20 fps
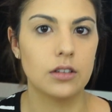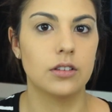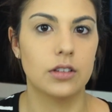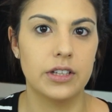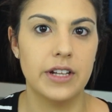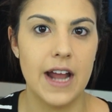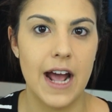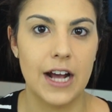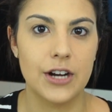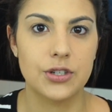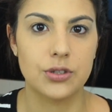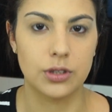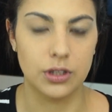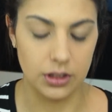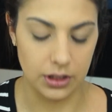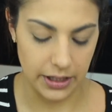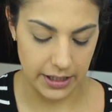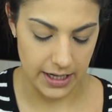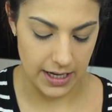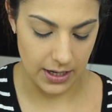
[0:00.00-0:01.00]

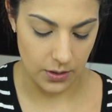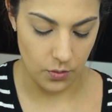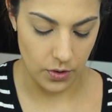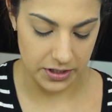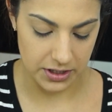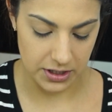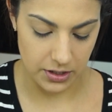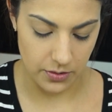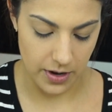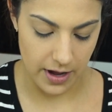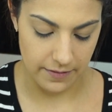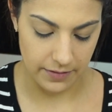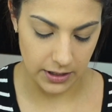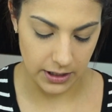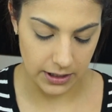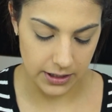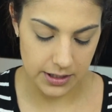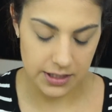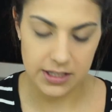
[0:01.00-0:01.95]
natural looking whatsoever.